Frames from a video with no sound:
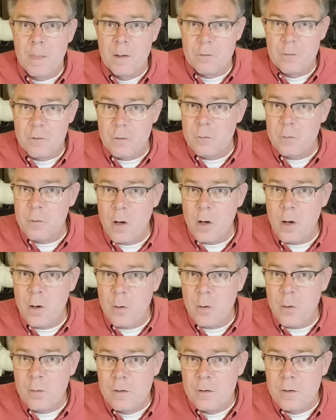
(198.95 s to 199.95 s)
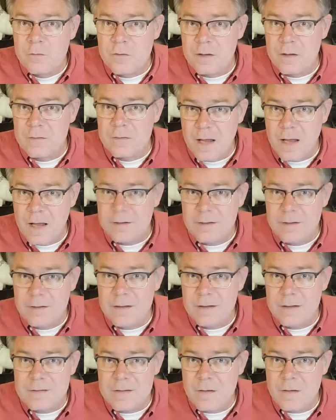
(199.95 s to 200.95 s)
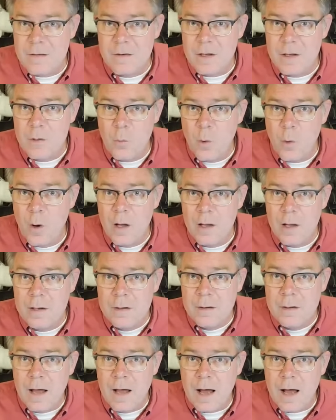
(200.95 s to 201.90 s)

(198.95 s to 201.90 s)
Do you know since 1971